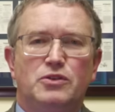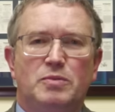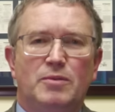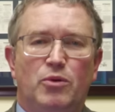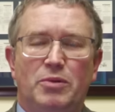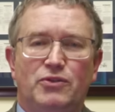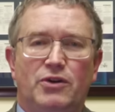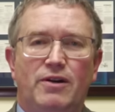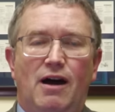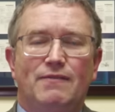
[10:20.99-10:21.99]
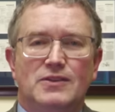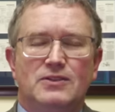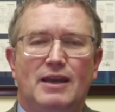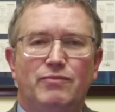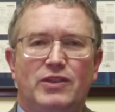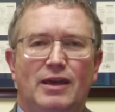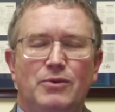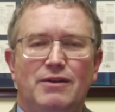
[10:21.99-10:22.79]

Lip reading: those people, but they're not the same thing.